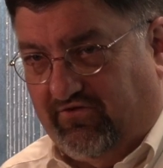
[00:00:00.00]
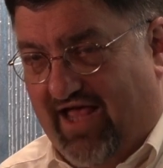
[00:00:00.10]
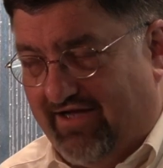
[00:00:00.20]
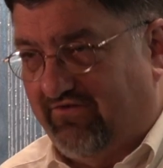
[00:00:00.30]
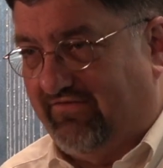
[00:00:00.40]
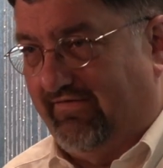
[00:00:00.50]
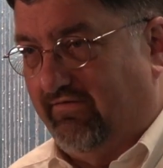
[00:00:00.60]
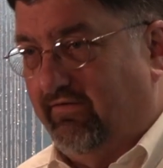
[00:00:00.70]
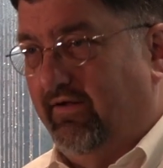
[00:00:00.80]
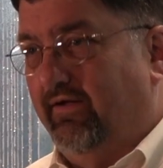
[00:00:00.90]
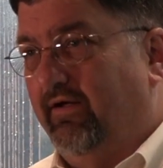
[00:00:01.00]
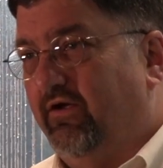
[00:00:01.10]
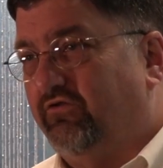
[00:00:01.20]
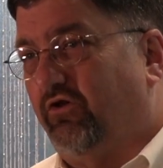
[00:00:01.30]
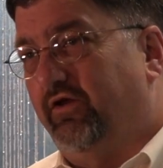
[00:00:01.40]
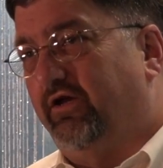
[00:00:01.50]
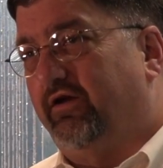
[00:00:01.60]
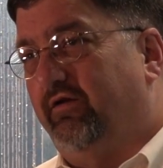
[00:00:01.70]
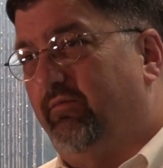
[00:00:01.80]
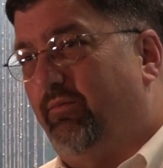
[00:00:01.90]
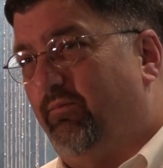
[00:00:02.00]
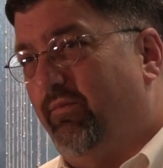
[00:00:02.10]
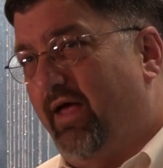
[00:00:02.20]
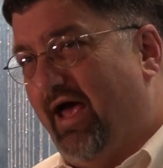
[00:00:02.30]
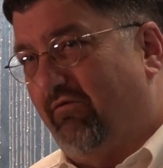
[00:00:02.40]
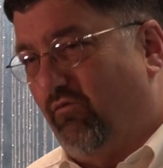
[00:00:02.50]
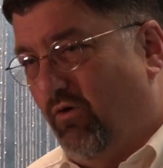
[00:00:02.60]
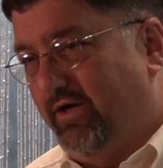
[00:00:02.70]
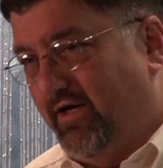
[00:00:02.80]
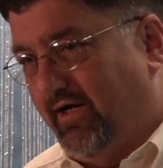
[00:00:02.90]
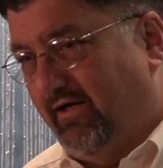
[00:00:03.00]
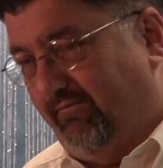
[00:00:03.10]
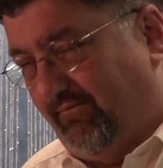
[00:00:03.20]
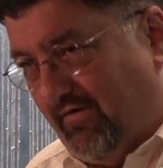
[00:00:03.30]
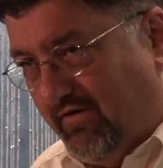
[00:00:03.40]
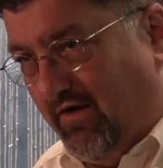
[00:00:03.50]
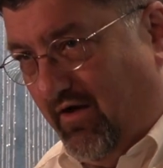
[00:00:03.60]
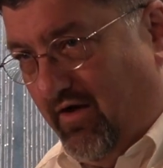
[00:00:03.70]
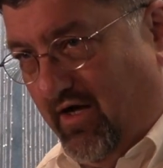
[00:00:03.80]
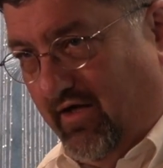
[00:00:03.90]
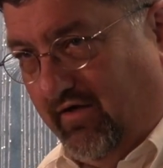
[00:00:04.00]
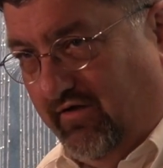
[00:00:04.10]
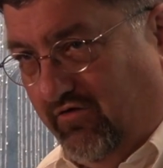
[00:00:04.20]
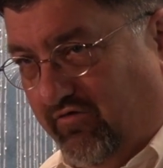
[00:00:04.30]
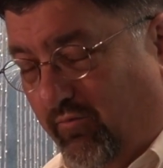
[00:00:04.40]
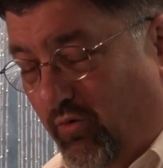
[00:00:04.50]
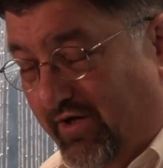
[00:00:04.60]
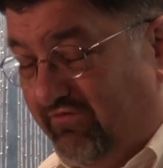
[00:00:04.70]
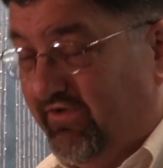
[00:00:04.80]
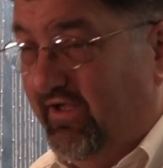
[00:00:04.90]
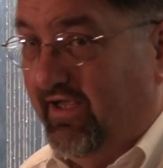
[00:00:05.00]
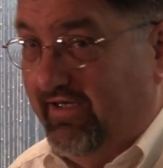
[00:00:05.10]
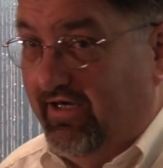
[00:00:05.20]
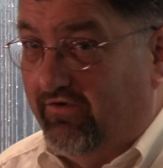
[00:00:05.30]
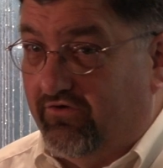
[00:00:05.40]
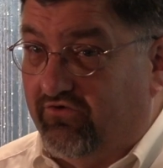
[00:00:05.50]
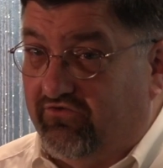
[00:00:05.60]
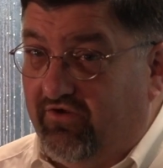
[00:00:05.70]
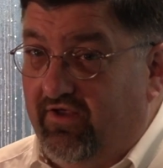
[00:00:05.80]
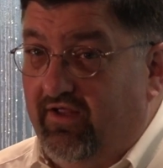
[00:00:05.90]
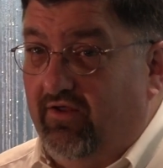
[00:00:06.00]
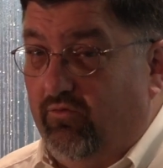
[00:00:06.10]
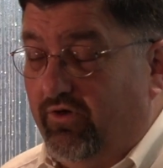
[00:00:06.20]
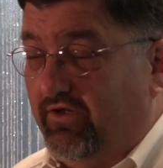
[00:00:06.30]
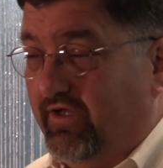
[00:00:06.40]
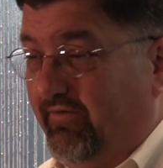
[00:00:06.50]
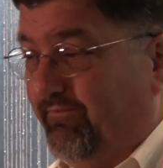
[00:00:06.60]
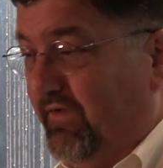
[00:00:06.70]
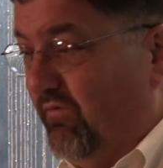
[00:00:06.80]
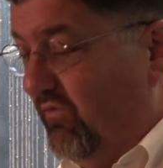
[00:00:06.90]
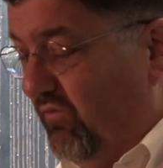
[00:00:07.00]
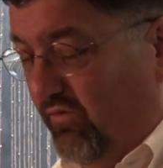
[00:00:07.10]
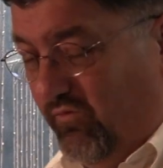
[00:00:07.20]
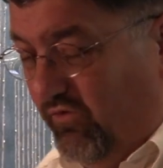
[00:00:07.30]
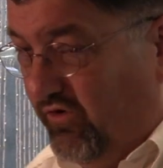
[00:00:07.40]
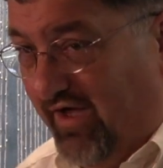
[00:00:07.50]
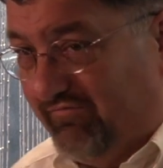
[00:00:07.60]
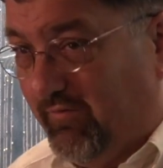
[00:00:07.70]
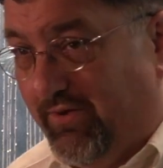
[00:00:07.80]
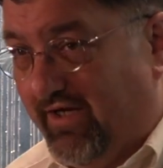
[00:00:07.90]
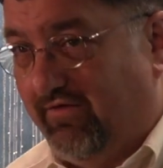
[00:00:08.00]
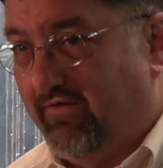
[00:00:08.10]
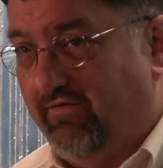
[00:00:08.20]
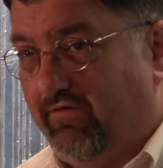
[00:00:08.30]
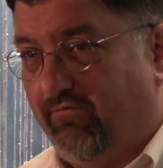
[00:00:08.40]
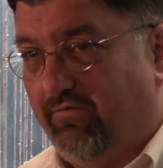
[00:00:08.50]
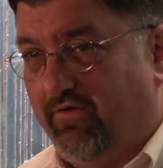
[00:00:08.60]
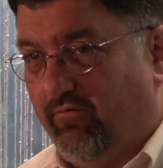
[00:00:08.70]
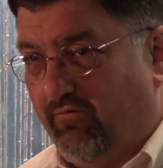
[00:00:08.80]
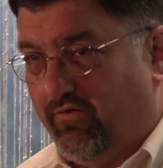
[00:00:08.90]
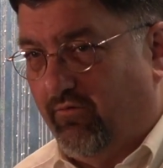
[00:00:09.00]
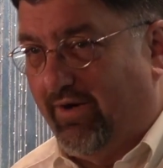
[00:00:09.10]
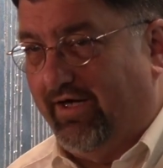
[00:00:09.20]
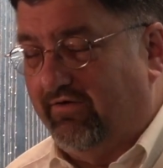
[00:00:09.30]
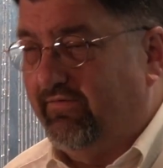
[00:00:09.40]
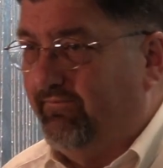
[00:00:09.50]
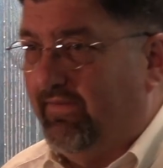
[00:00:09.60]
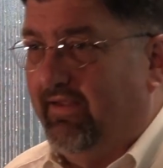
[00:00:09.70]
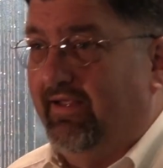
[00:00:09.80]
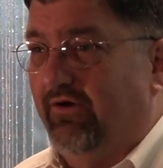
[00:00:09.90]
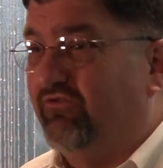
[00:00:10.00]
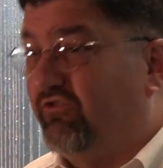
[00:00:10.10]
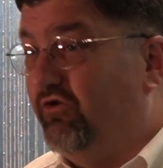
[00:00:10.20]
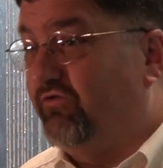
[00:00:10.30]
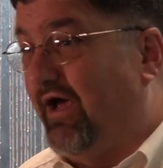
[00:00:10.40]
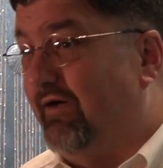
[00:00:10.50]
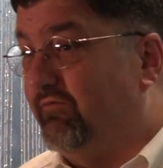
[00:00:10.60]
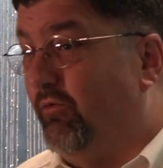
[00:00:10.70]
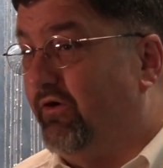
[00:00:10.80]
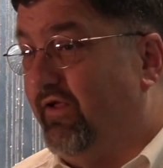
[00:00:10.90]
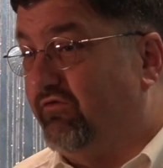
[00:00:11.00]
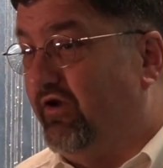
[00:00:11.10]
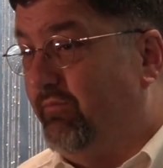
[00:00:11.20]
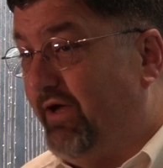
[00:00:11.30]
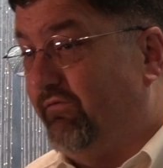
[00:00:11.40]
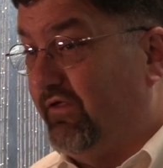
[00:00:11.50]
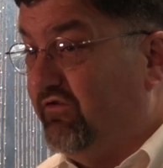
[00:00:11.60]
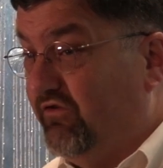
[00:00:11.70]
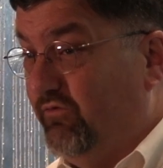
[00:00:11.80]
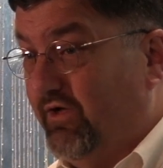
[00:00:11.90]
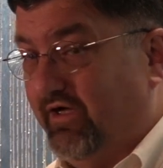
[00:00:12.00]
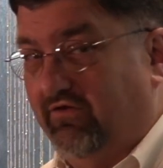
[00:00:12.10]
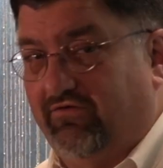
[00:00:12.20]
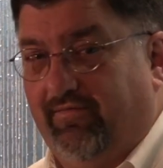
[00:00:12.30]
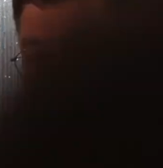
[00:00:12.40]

status there, so that you can have one night you need the points, and the others will you'll have to pay the rate. It was 2 times more than I was going to pay for the 2 nights.